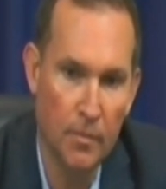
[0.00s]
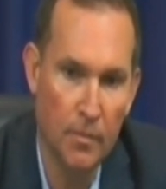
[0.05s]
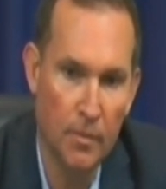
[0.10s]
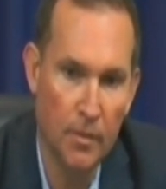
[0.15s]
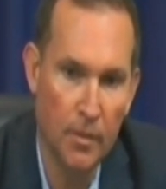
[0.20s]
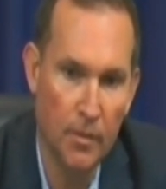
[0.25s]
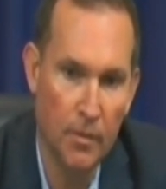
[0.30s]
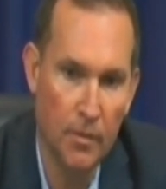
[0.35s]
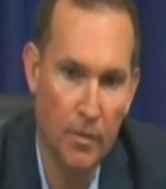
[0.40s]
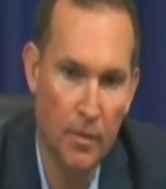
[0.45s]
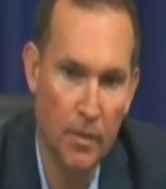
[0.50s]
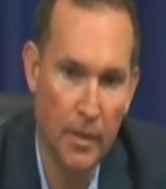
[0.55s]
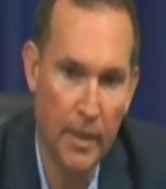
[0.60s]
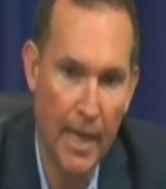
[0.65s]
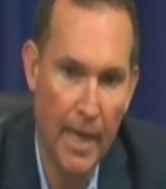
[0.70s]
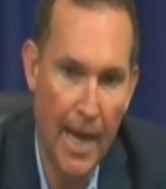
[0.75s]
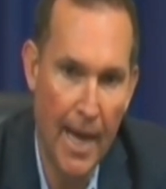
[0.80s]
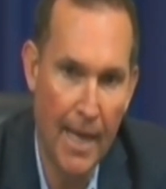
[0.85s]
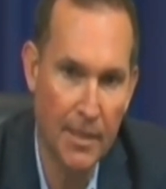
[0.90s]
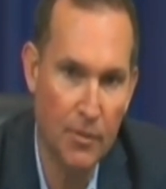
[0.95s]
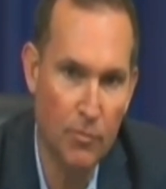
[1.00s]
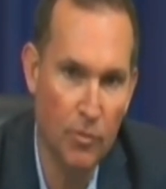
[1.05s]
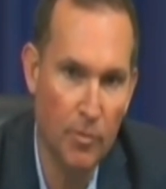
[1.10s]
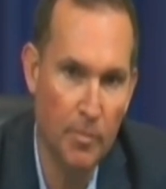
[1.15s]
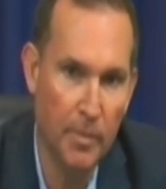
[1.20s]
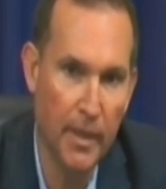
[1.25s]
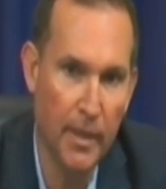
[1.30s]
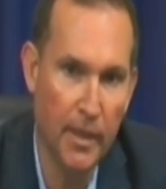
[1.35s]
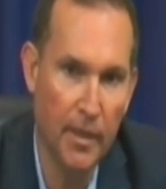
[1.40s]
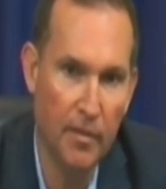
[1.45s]
the ask would
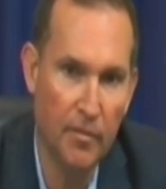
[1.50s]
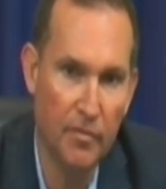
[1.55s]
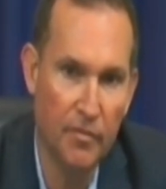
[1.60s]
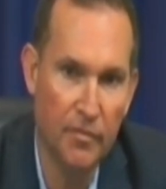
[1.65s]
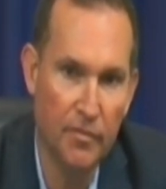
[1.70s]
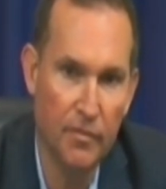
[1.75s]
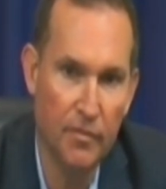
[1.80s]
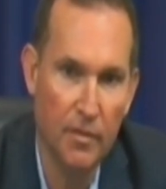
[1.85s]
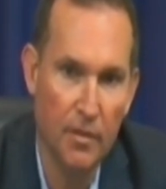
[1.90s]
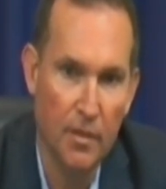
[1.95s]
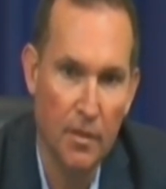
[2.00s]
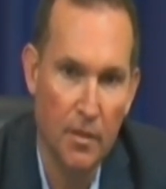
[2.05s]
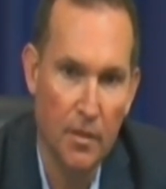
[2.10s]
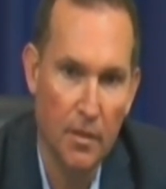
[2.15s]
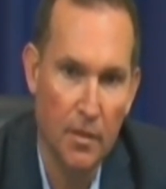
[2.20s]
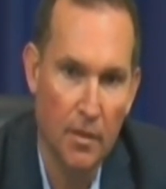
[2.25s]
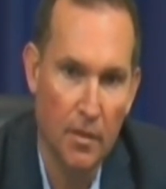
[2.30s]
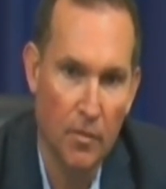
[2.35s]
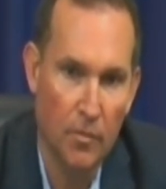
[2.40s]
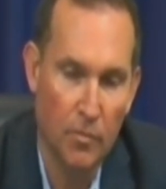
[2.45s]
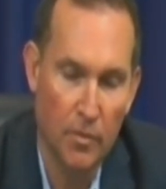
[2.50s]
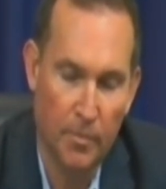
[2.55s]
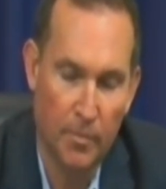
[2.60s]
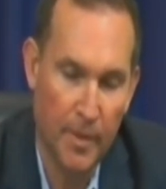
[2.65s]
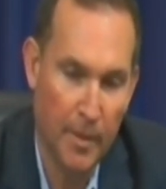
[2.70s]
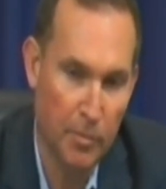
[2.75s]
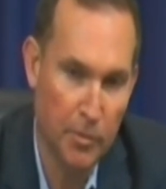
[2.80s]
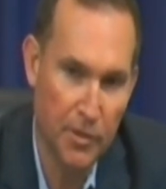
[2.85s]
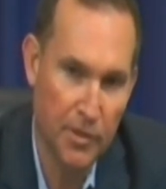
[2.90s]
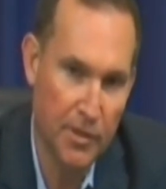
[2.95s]
be, if
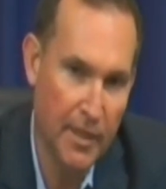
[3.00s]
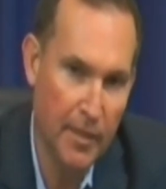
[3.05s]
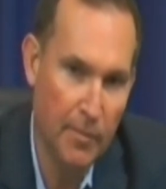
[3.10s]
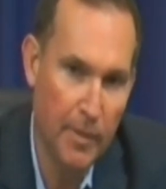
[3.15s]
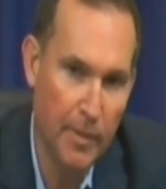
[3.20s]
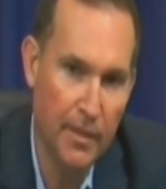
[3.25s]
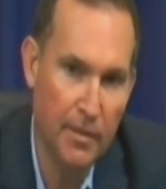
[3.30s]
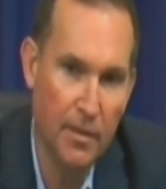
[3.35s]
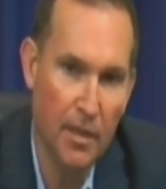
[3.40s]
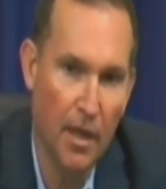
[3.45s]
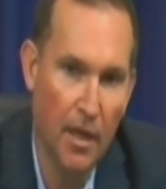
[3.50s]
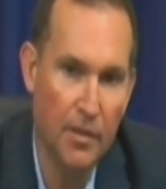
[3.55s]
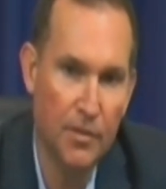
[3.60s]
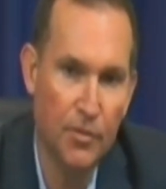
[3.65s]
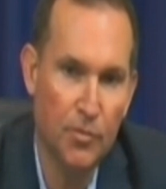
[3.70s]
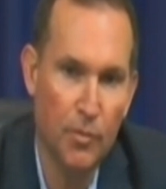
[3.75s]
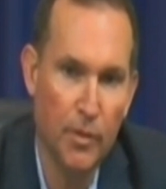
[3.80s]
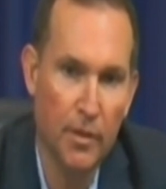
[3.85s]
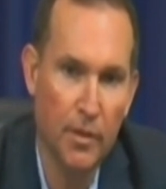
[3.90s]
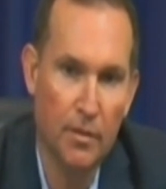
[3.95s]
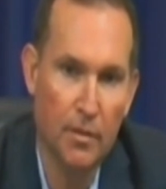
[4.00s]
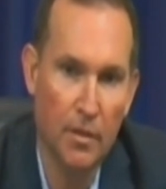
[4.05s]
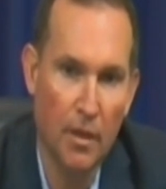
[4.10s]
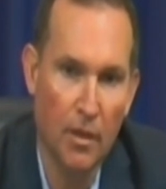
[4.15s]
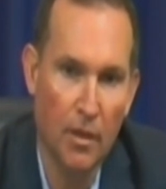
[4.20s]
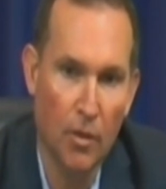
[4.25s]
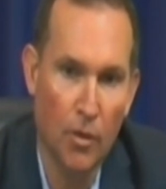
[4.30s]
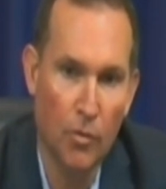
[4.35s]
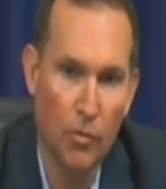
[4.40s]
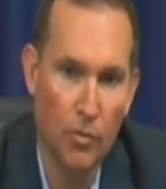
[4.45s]
people just need to be in touch with
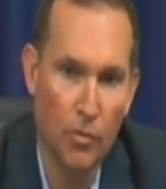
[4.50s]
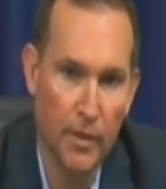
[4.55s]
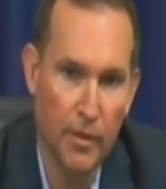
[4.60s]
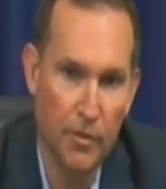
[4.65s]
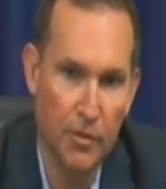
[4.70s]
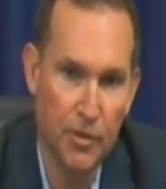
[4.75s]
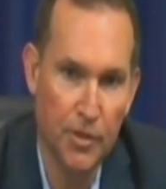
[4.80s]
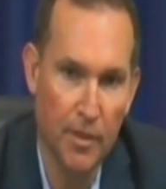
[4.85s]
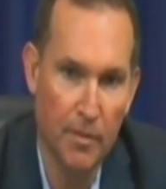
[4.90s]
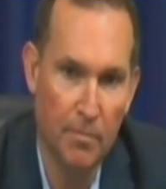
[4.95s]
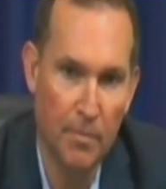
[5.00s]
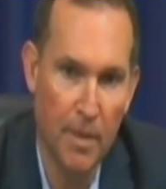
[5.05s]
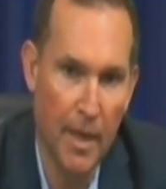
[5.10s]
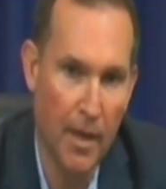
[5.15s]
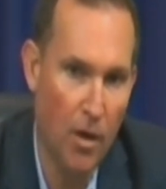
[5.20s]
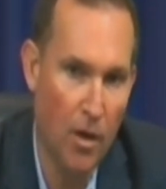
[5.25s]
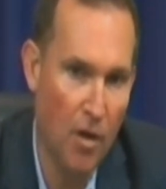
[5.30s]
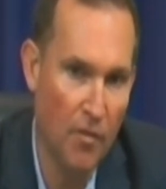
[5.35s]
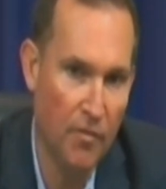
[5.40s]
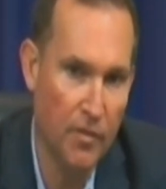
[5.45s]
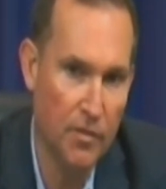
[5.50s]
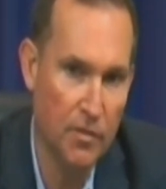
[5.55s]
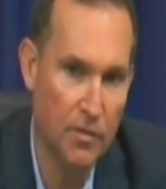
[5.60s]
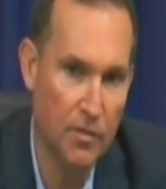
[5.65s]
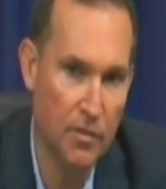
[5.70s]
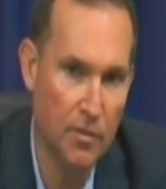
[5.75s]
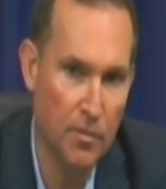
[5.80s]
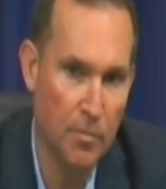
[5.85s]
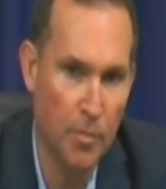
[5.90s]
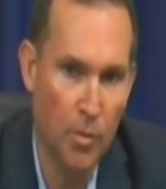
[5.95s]
local leadership, my
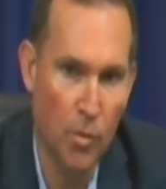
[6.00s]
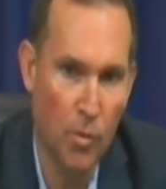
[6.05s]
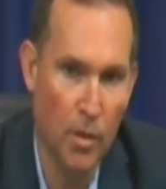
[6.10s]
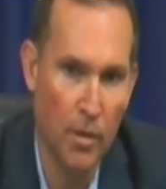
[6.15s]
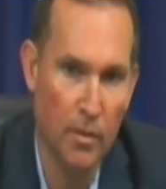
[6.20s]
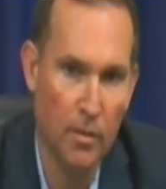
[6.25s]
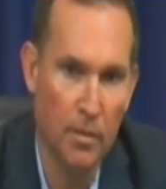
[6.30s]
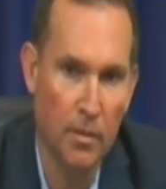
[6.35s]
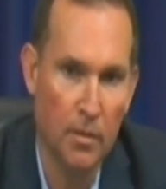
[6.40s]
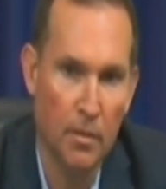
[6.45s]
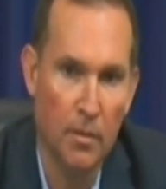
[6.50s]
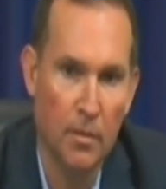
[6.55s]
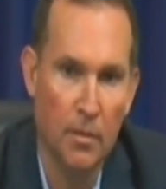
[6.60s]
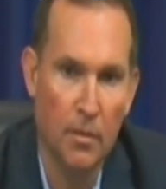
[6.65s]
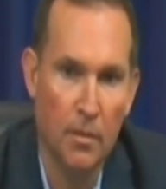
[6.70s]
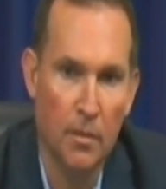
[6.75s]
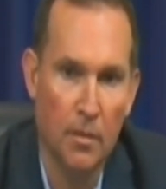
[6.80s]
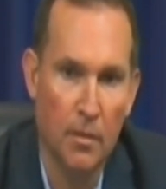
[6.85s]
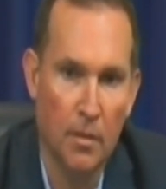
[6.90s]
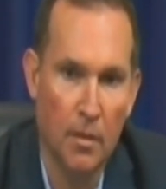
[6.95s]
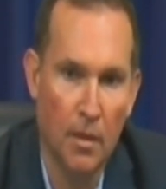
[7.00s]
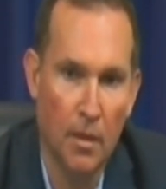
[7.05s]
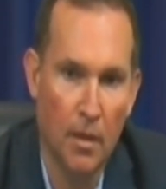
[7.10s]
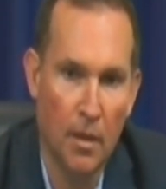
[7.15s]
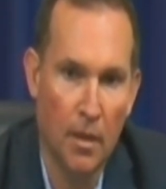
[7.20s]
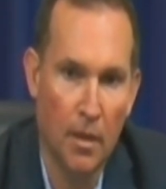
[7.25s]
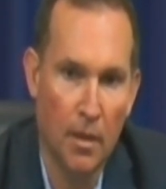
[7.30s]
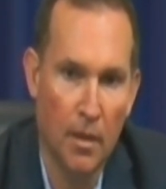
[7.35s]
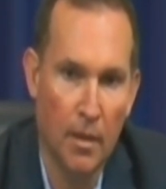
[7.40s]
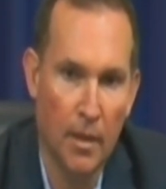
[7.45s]
office, the port,
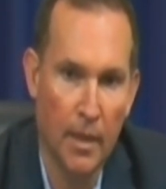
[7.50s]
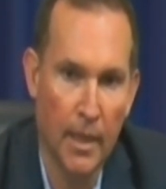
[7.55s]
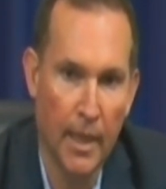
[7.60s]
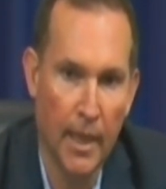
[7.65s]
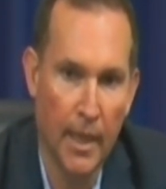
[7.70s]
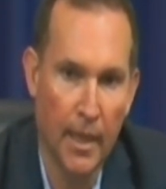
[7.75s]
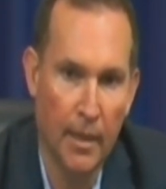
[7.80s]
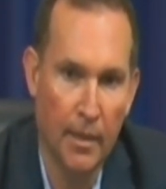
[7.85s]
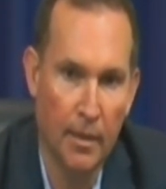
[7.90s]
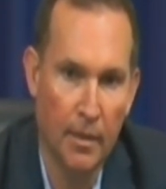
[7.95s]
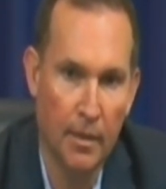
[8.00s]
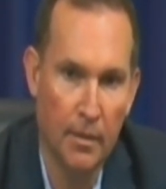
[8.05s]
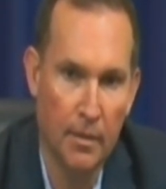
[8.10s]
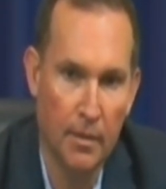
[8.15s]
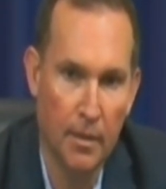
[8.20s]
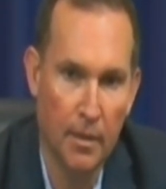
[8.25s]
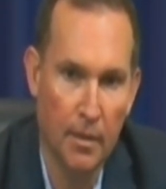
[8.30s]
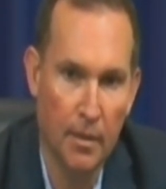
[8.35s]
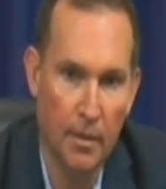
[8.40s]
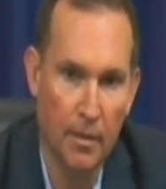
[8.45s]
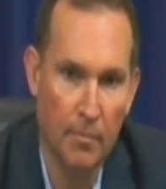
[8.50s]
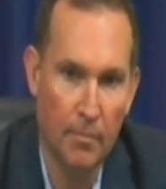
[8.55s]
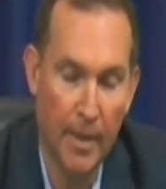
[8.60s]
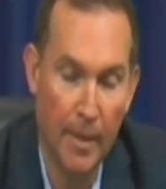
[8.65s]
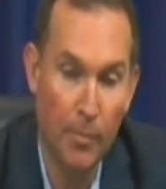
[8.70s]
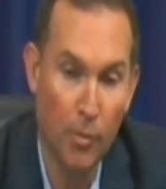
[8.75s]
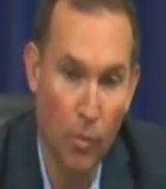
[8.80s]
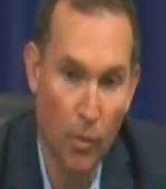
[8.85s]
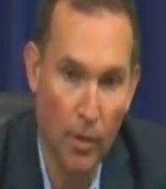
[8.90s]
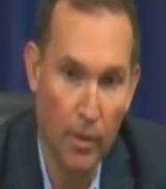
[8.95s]
and
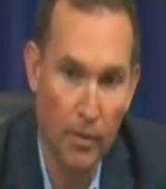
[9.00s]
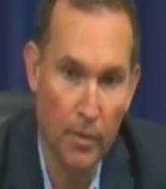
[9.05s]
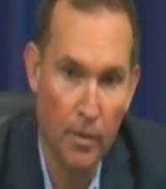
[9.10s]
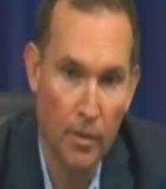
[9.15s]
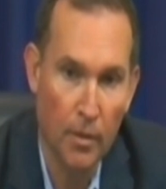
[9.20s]
Mayport.